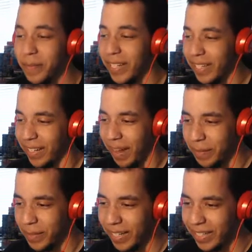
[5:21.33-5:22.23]

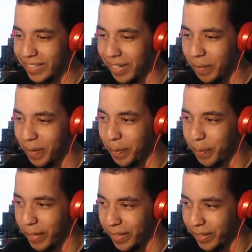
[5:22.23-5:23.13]
thinking it's going to be a
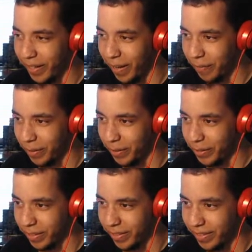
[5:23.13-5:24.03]
pretty good
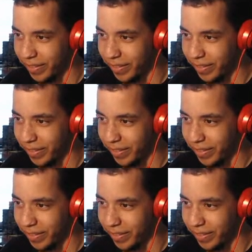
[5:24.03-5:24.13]
evolution.